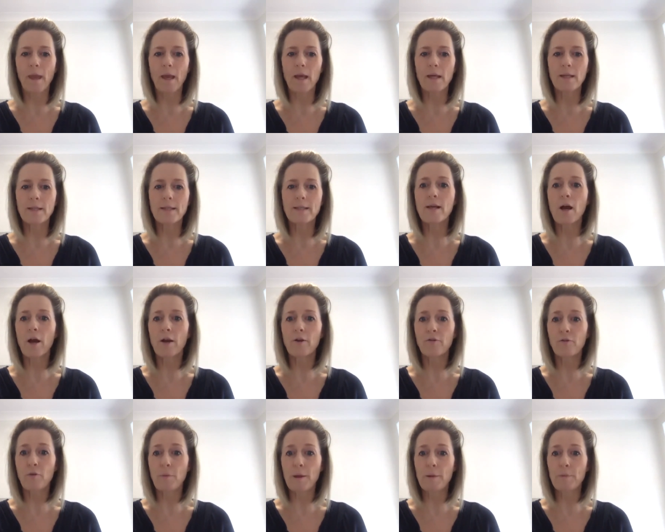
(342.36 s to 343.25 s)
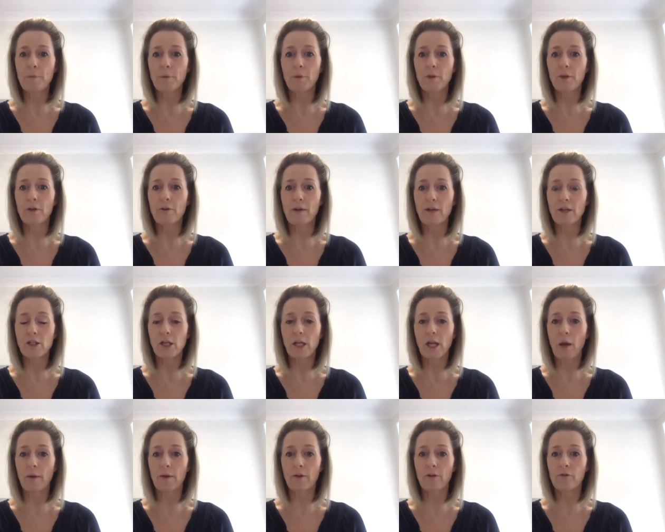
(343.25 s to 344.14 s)
designed for people that are actually
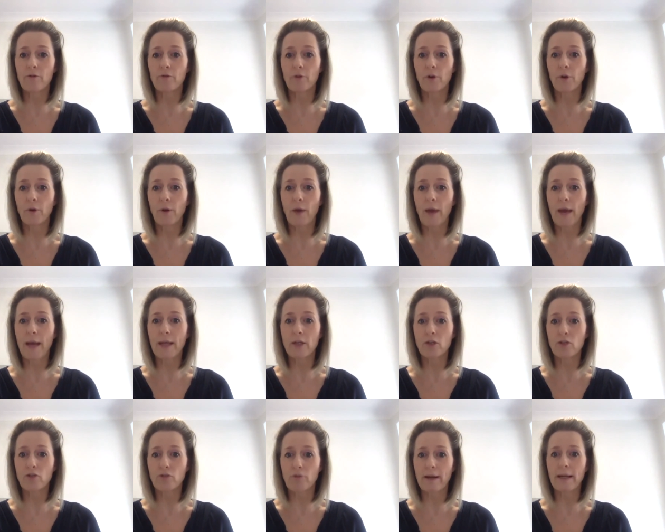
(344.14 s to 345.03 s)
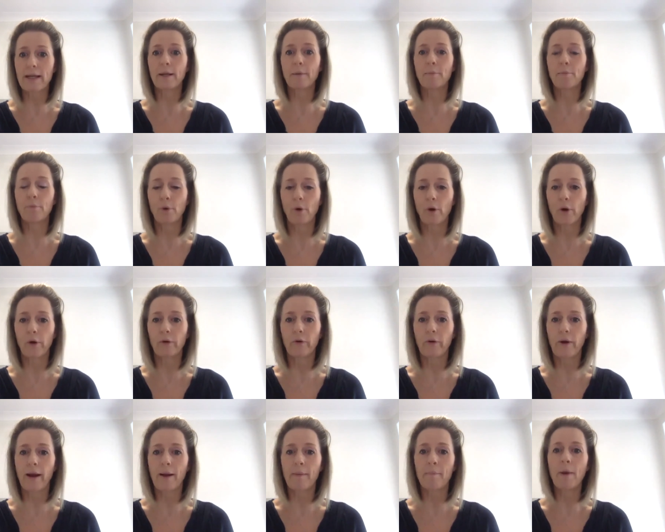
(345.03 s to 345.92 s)
going through a training
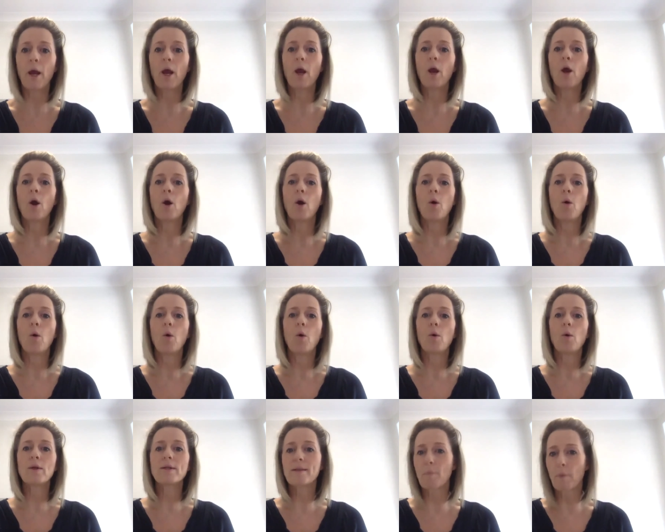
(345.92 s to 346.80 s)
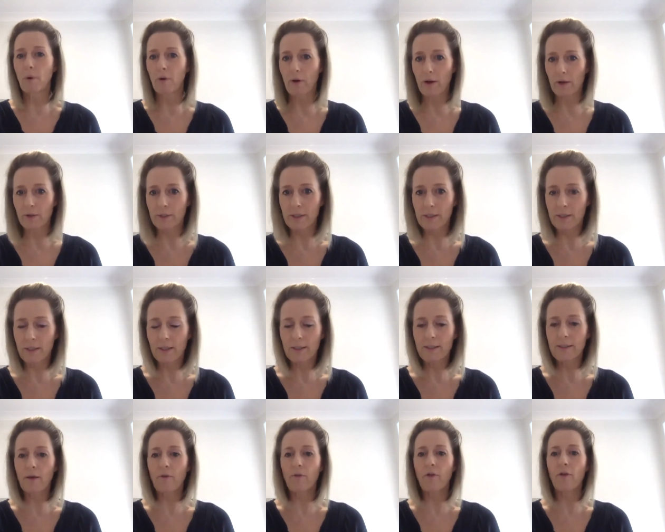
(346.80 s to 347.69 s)
program somewhere else,
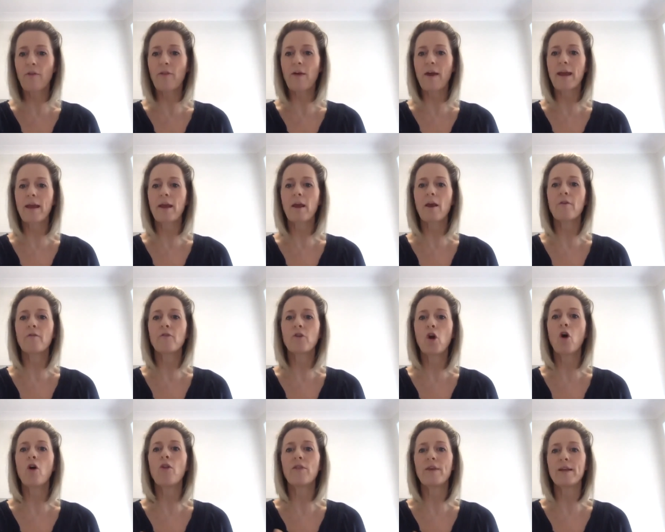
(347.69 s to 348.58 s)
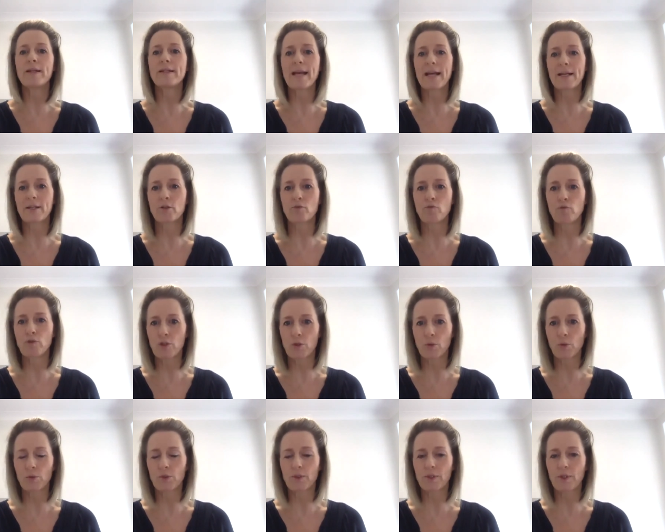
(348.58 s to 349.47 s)
so that they have got this as a
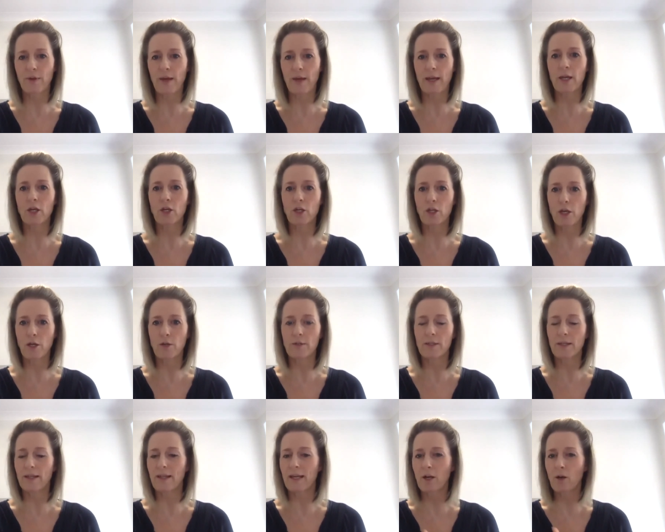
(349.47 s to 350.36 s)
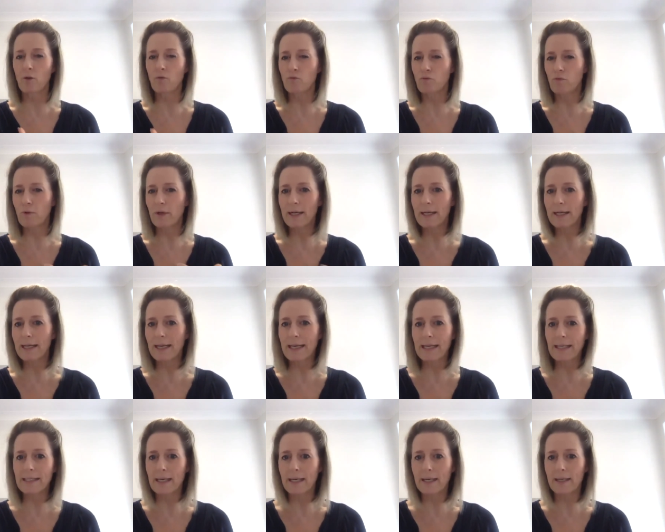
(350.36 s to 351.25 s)
resource that they can use and they don't really
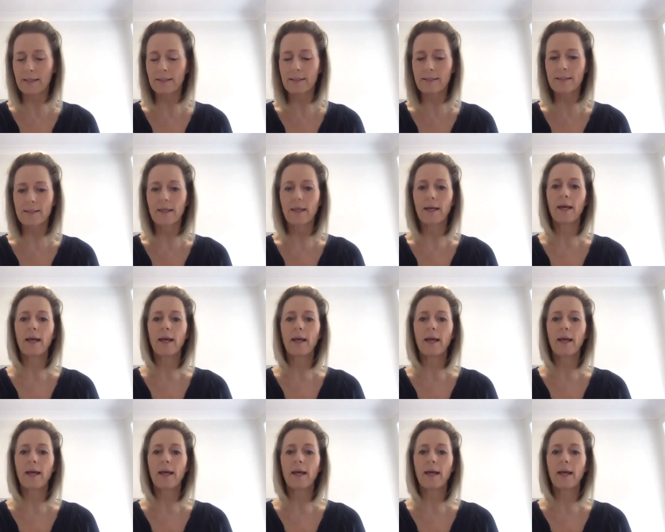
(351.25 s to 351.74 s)
need us.